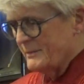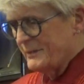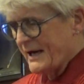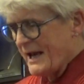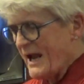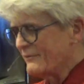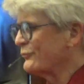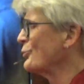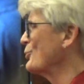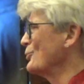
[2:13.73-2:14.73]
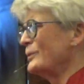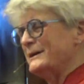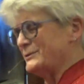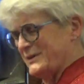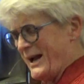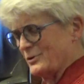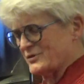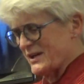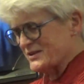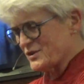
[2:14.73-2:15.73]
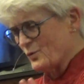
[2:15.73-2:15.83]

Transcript: But I have real doubts as